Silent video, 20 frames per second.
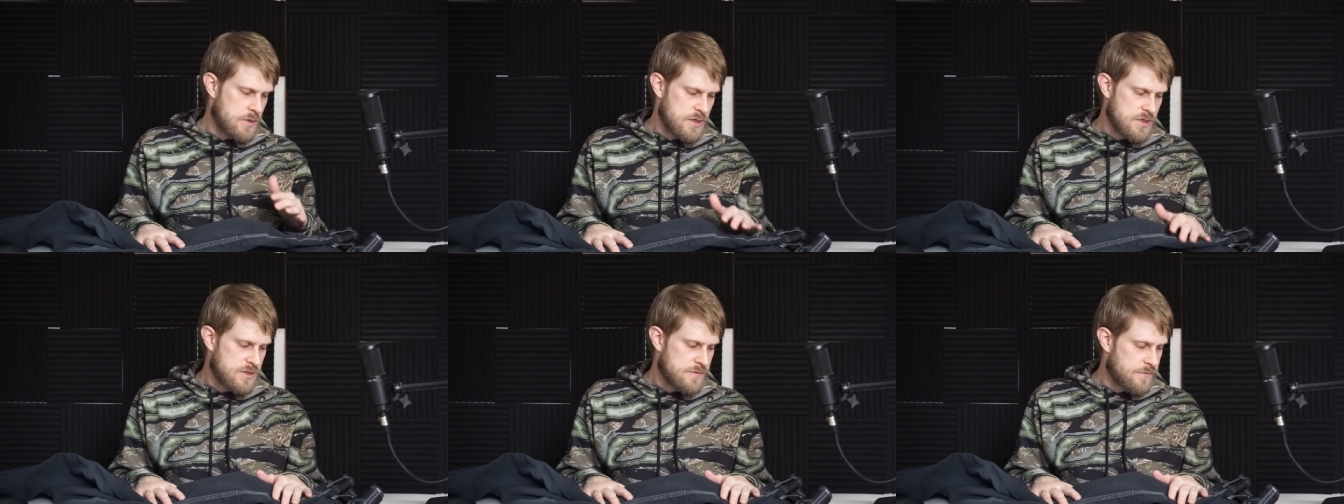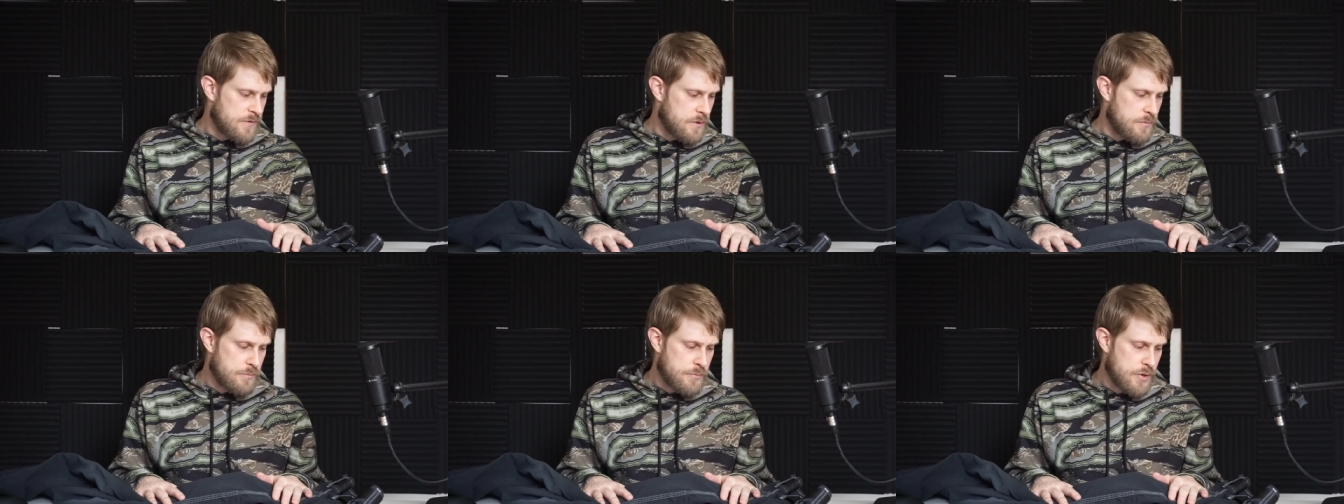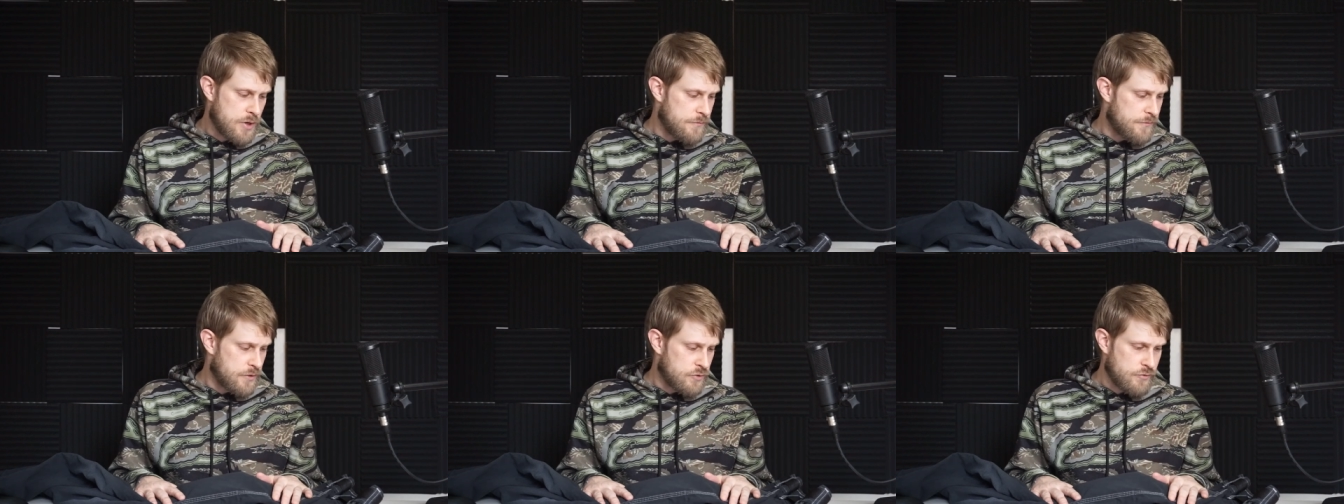these fit
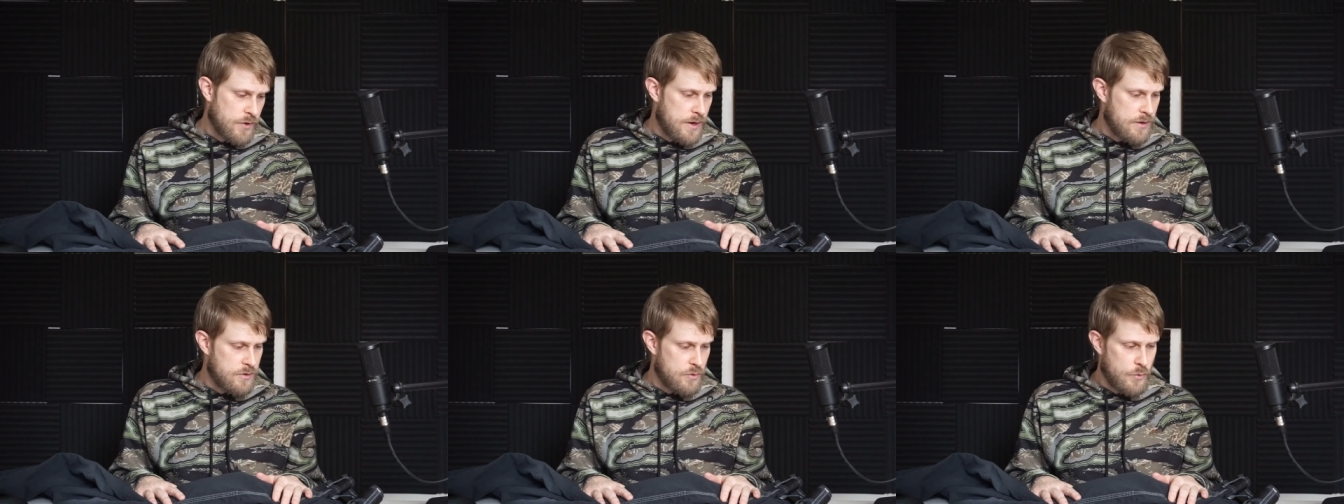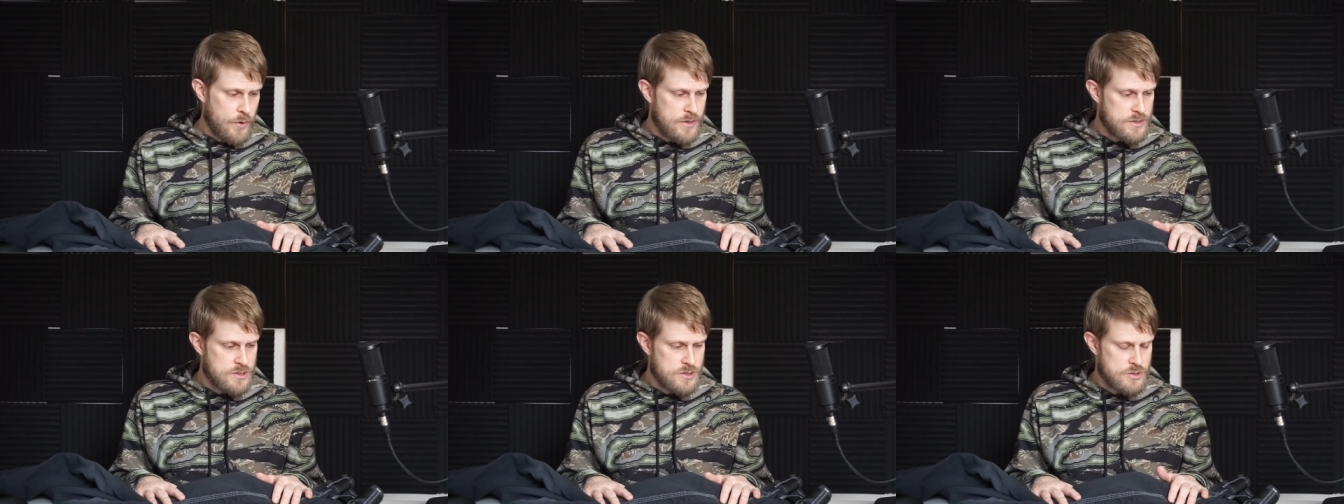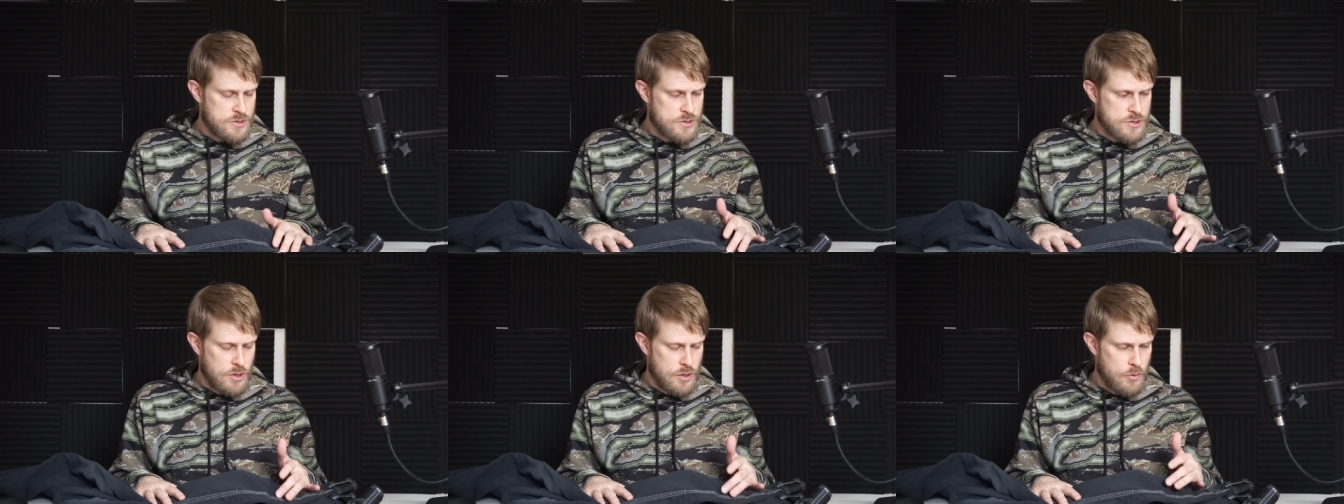perfect right in the
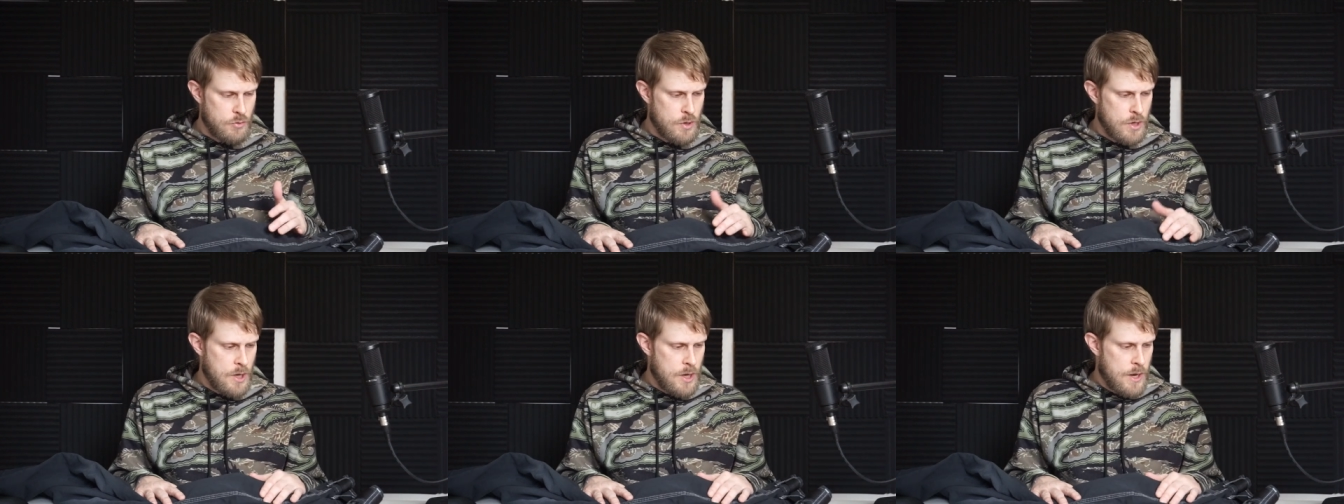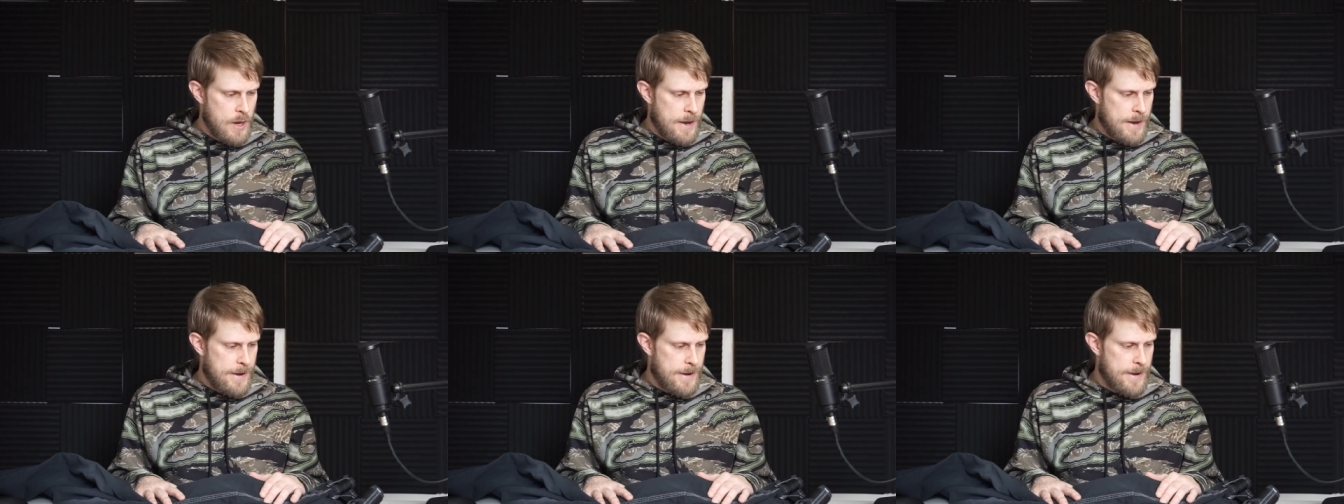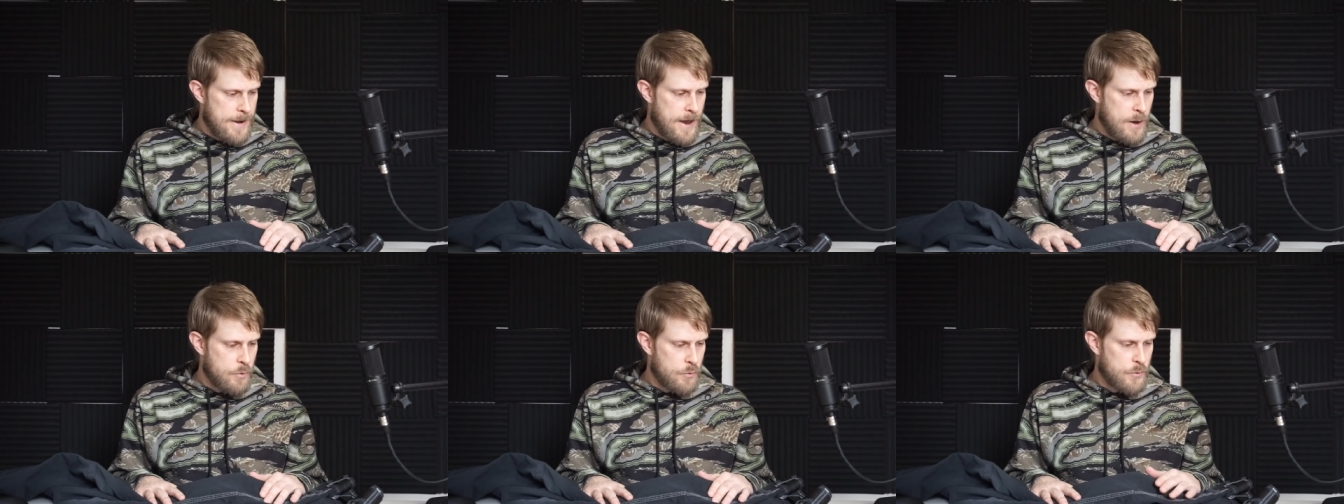waist. So uh,
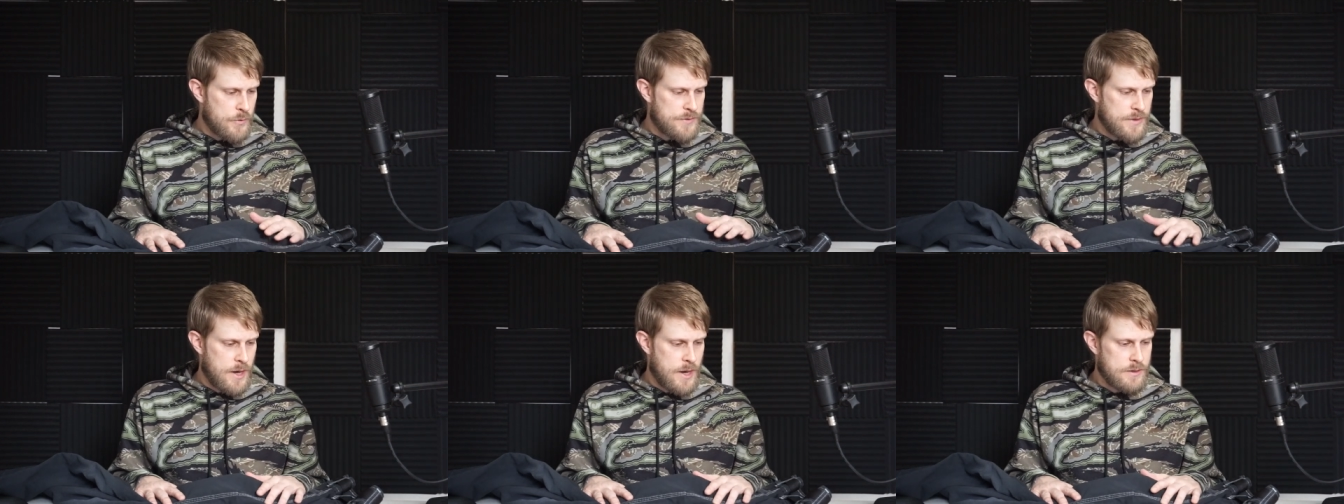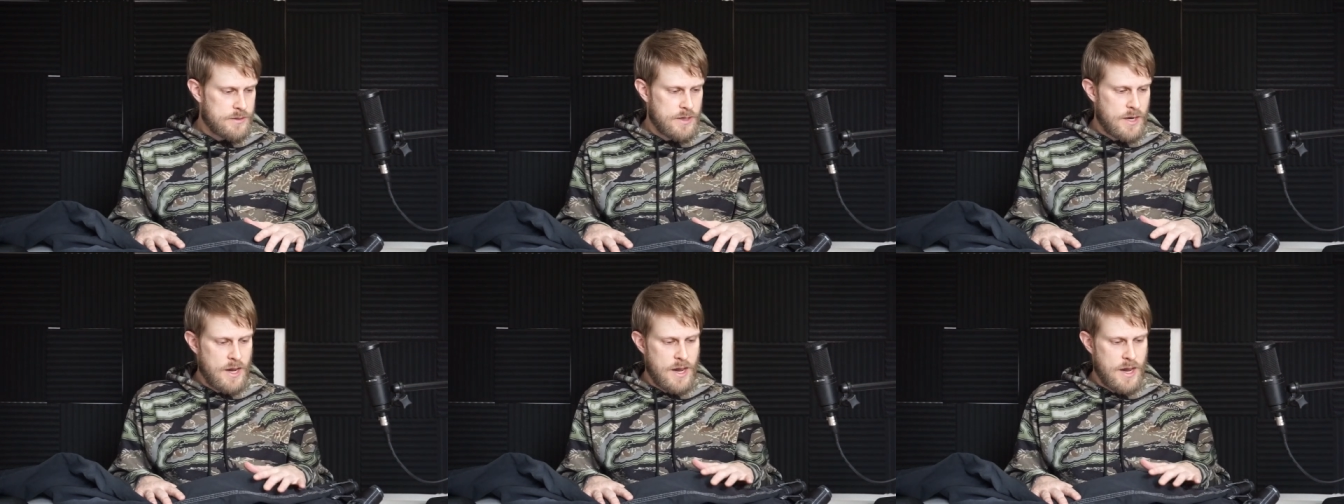I went with that.